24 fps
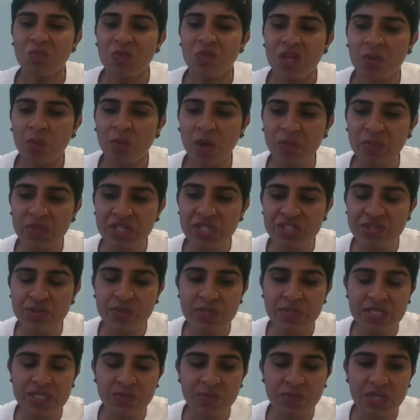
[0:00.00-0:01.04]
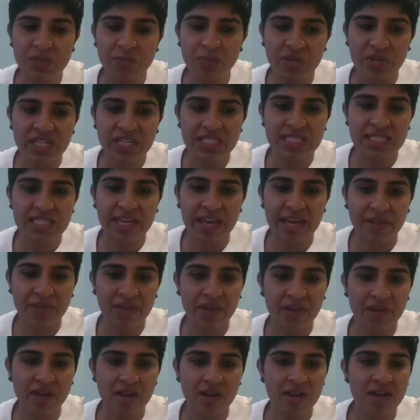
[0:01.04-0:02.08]
What we do is we bring
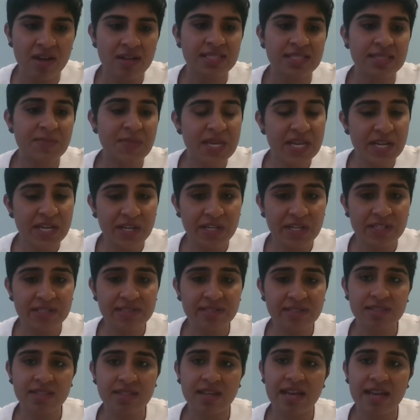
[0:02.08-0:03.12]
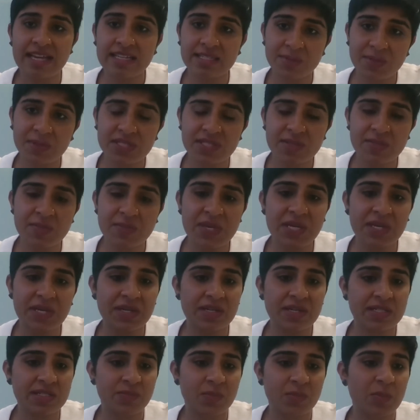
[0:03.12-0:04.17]
together speakers, expert
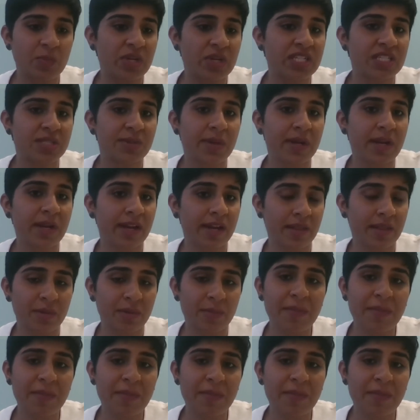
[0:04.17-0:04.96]
speakers, we bring together